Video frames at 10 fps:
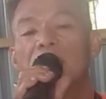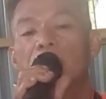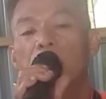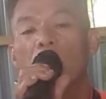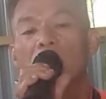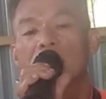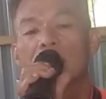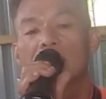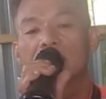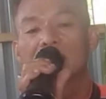
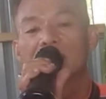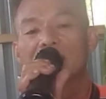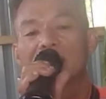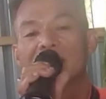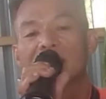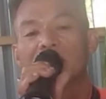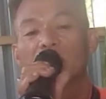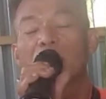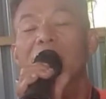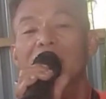polyglot.
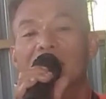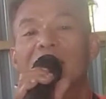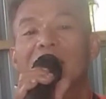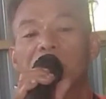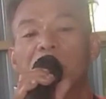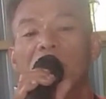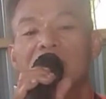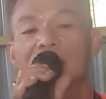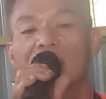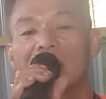We are a
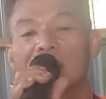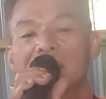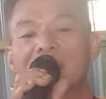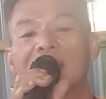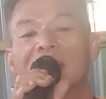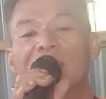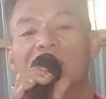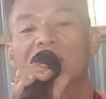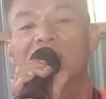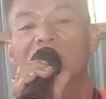polyglot
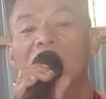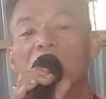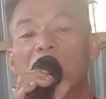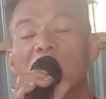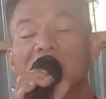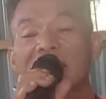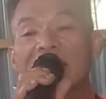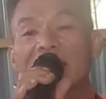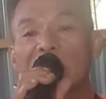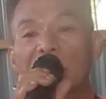or a
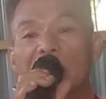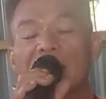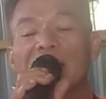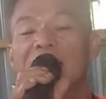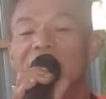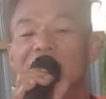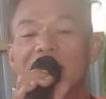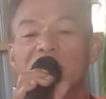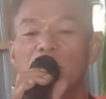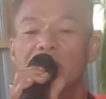multilingual since
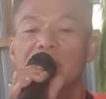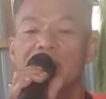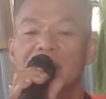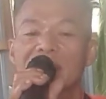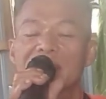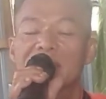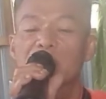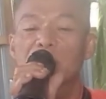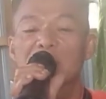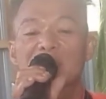we
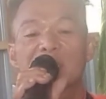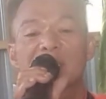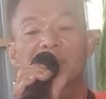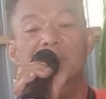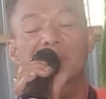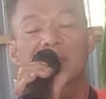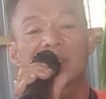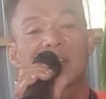speak different